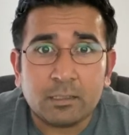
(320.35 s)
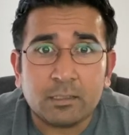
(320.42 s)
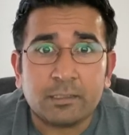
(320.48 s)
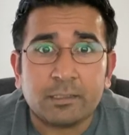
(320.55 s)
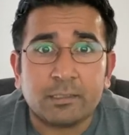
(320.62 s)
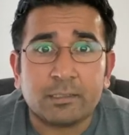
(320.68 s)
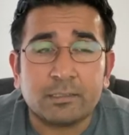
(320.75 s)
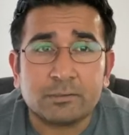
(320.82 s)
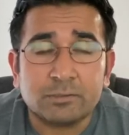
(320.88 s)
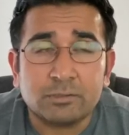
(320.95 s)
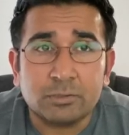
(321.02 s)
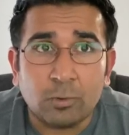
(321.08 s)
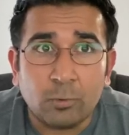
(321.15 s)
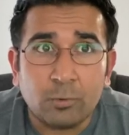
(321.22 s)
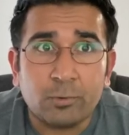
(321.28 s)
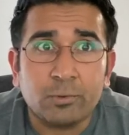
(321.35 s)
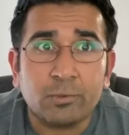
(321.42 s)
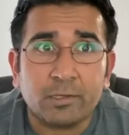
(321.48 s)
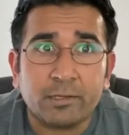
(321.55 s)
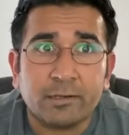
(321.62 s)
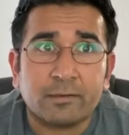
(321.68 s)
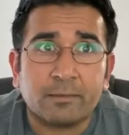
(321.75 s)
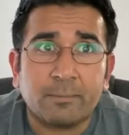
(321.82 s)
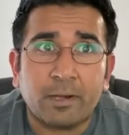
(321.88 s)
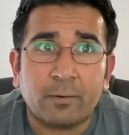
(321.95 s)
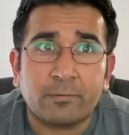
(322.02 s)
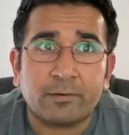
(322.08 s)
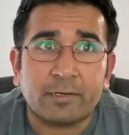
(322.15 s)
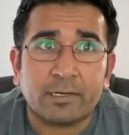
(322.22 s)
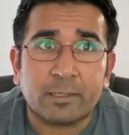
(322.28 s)
He is known to clear the
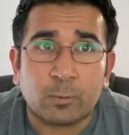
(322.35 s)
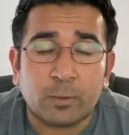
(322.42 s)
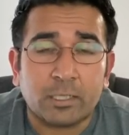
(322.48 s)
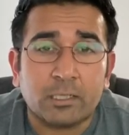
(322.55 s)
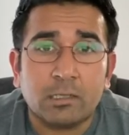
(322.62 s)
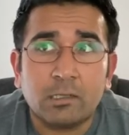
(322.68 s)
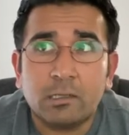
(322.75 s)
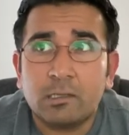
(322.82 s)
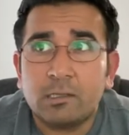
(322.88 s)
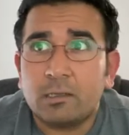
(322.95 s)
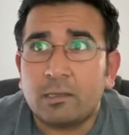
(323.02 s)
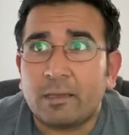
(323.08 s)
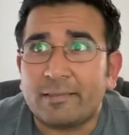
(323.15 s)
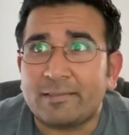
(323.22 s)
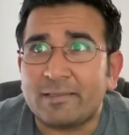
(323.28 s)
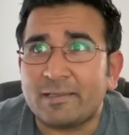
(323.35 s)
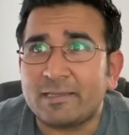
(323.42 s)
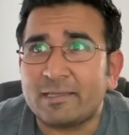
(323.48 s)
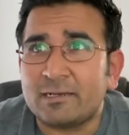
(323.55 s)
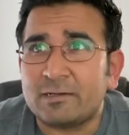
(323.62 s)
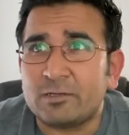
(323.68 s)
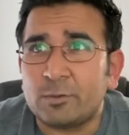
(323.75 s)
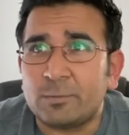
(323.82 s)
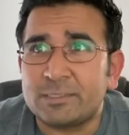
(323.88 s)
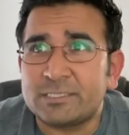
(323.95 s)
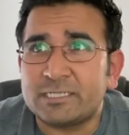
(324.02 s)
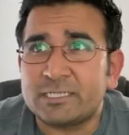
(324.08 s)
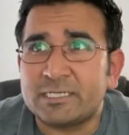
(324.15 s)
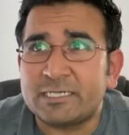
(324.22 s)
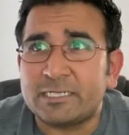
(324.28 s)
boundary at will. I think in
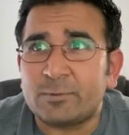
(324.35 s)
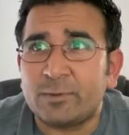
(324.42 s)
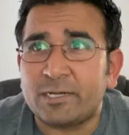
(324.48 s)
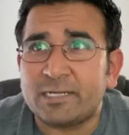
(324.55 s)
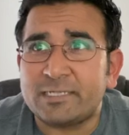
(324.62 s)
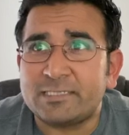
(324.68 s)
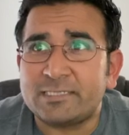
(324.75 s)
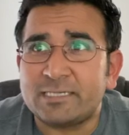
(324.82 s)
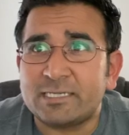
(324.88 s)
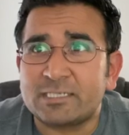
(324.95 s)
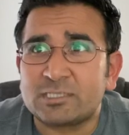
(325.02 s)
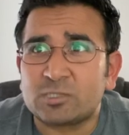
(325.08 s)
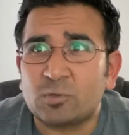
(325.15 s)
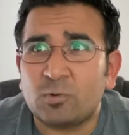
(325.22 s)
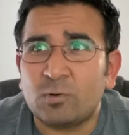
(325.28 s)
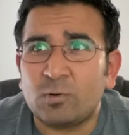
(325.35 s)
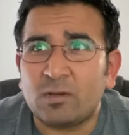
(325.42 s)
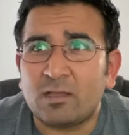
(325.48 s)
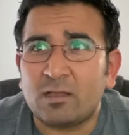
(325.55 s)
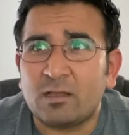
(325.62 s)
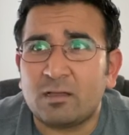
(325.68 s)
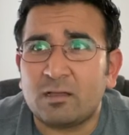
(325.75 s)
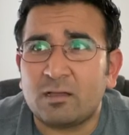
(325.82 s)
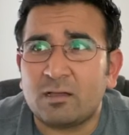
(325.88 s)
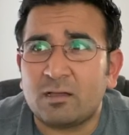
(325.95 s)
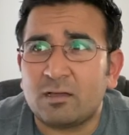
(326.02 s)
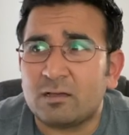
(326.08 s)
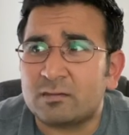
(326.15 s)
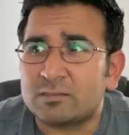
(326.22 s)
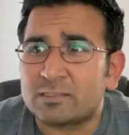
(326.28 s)
domestic T20s he has scored
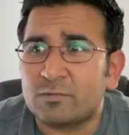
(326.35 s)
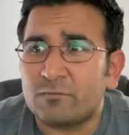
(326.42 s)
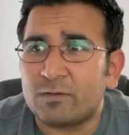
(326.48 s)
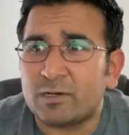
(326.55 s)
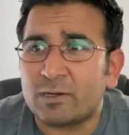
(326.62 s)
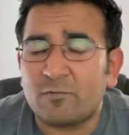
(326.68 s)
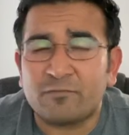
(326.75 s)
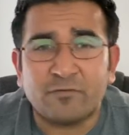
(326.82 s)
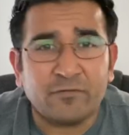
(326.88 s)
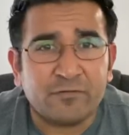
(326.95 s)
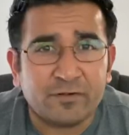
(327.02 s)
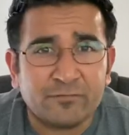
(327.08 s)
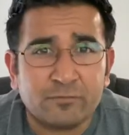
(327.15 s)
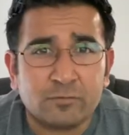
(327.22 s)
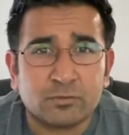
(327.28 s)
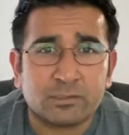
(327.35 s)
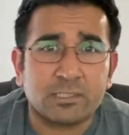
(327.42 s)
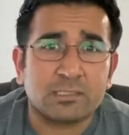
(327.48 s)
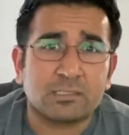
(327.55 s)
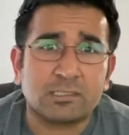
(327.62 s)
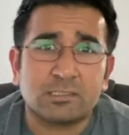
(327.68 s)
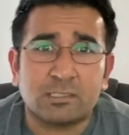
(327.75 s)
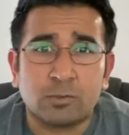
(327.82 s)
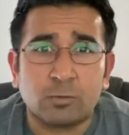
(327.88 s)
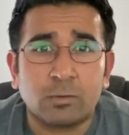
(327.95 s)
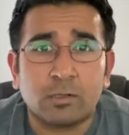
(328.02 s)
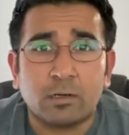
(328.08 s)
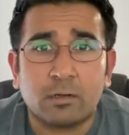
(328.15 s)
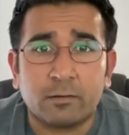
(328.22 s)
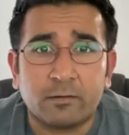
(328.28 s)
somewhere around 54 sixes and over
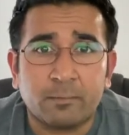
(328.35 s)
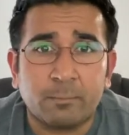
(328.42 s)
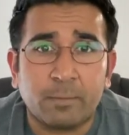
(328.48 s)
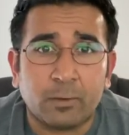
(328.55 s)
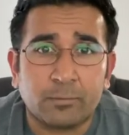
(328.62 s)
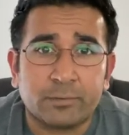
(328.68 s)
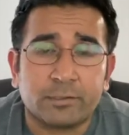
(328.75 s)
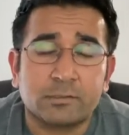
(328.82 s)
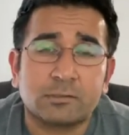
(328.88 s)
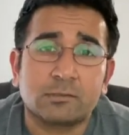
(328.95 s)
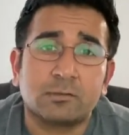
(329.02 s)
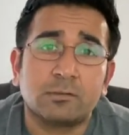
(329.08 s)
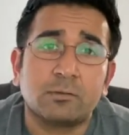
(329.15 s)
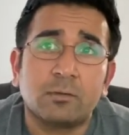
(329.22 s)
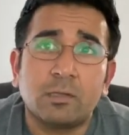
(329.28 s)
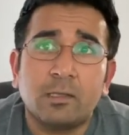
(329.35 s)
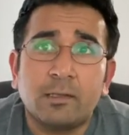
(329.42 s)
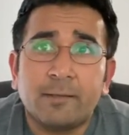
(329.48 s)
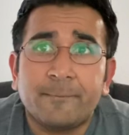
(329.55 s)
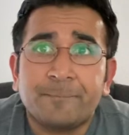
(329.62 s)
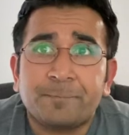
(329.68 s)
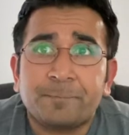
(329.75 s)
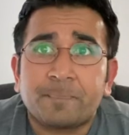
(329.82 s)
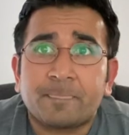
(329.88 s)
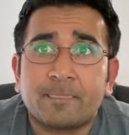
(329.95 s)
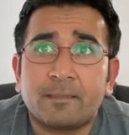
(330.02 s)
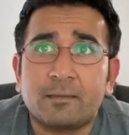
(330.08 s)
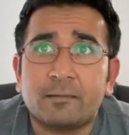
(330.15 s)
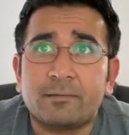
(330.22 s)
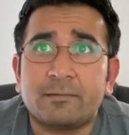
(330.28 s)
100 boundaries. So
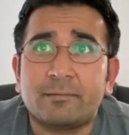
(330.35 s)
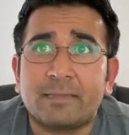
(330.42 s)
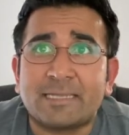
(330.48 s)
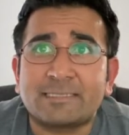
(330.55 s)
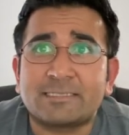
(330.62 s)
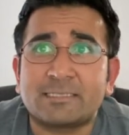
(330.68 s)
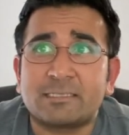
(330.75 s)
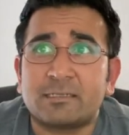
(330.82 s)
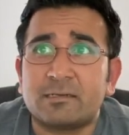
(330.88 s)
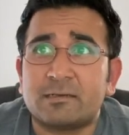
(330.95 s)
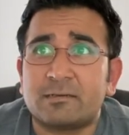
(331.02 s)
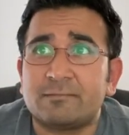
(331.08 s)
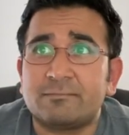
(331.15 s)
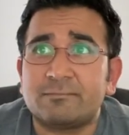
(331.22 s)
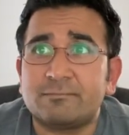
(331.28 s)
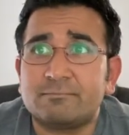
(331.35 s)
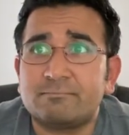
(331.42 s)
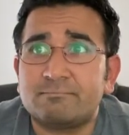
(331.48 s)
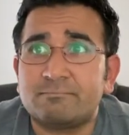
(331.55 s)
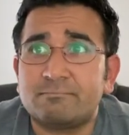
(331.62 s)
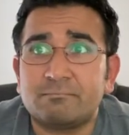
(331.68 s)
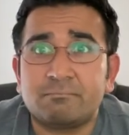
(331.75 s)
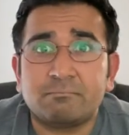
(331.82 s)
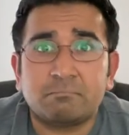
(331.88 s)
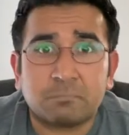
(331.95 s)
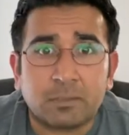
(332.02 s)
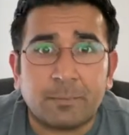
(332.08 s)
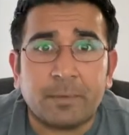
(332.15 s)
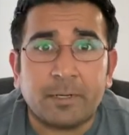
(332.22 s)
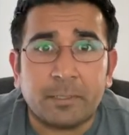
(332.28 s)
that's
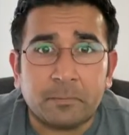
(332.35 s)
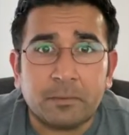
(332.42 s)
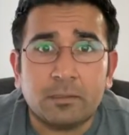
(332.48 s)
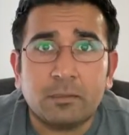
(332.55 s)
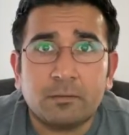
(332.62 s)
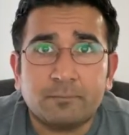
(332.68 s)
commendable.